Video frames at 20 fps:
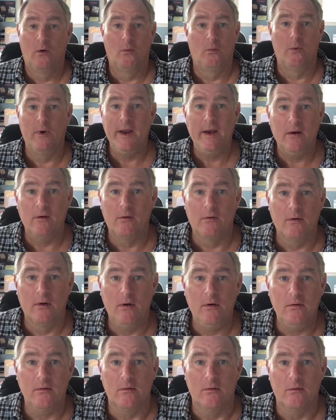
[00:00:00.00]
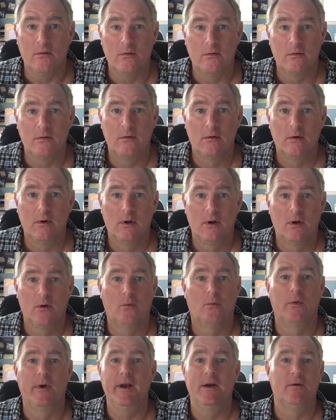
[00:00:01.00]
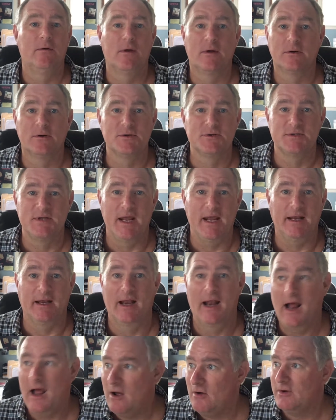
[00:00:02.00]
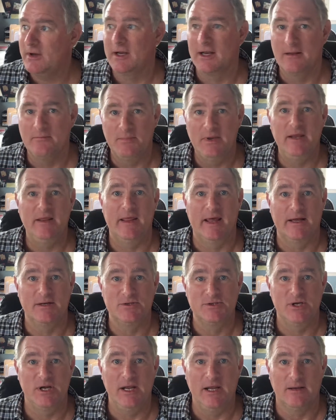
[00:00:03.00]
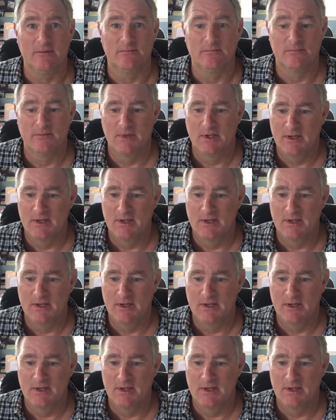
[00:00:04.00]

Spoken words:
We don't know. We don't understand it. How can it be that cheap?